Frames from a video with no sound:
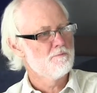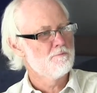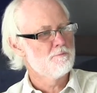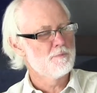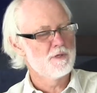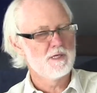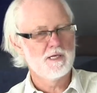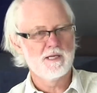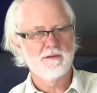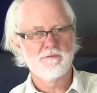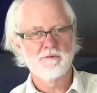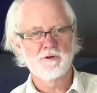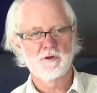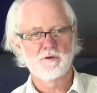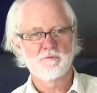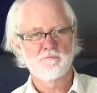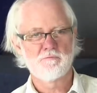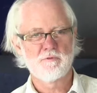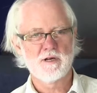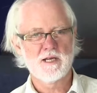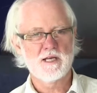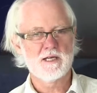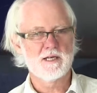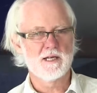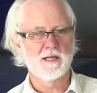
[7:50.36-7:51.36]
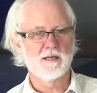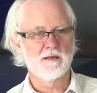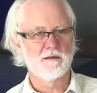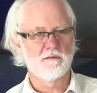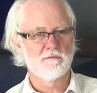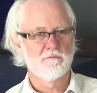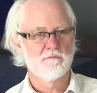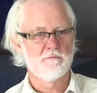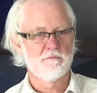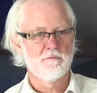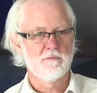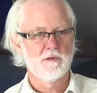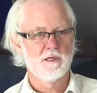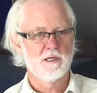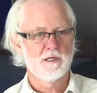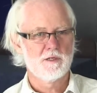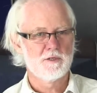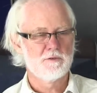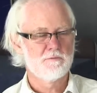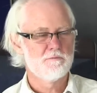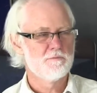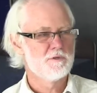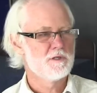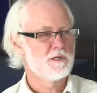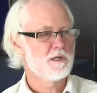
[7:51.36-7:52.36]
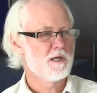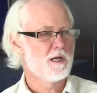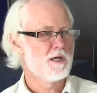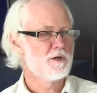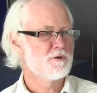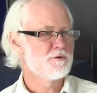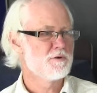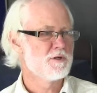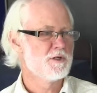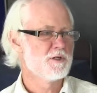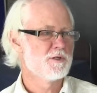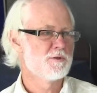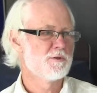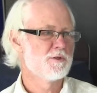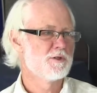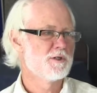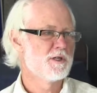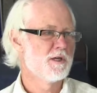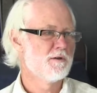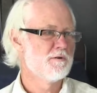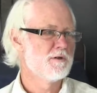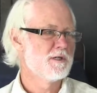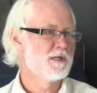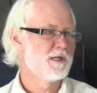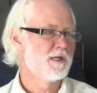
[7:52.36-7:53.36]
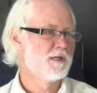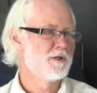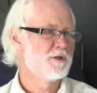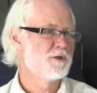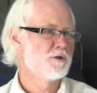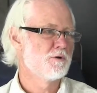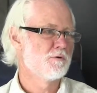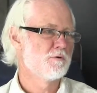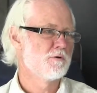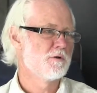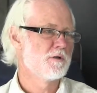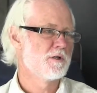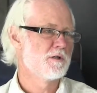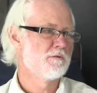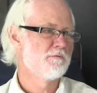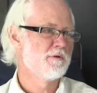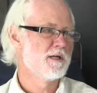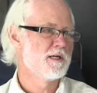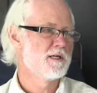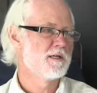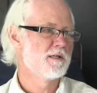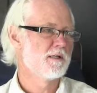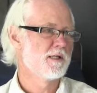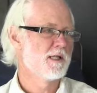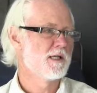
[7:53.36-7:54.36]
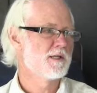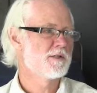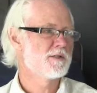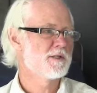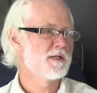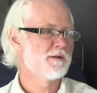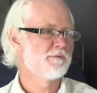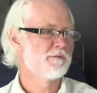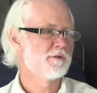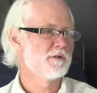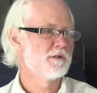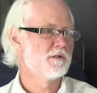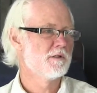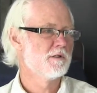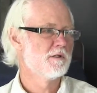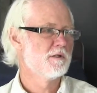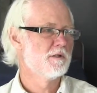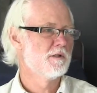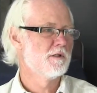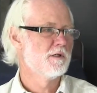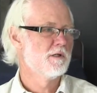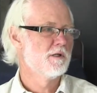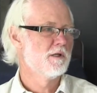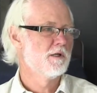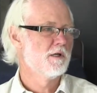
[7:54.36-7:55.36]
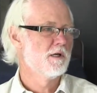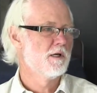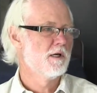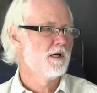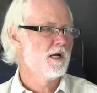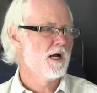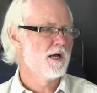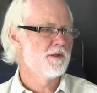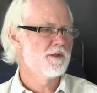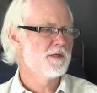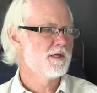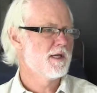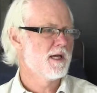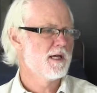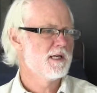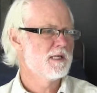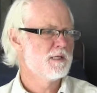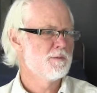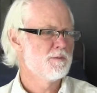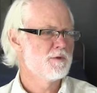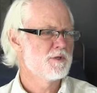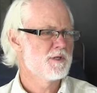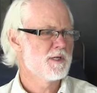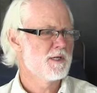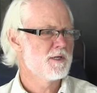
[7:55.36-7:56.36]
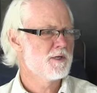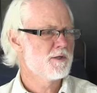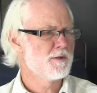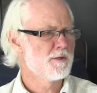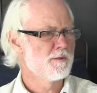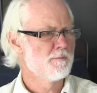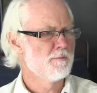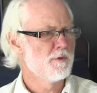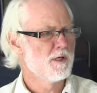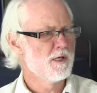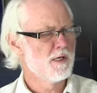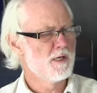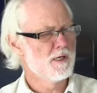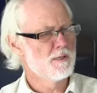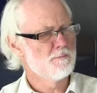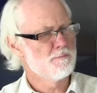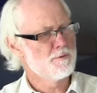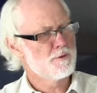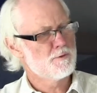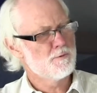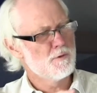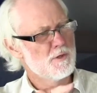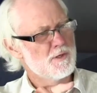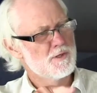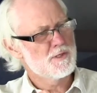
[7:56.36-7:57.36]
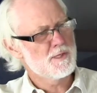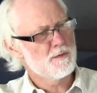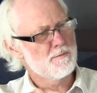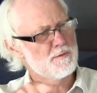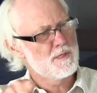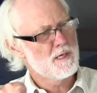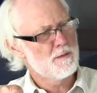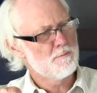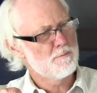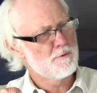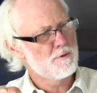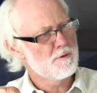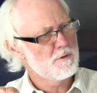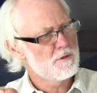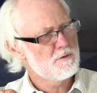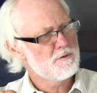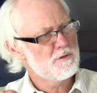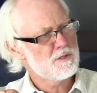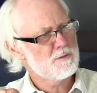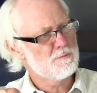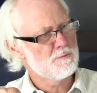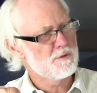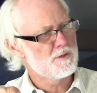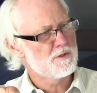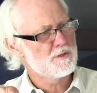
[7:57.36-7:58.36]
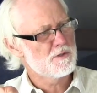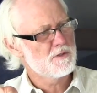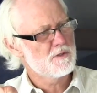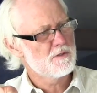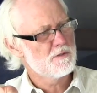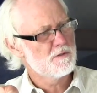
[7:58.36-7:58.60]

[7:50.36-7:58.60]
But even on reading, countries that don't teach children to read till they're 7, I think 80% of them learn between September and Christmas.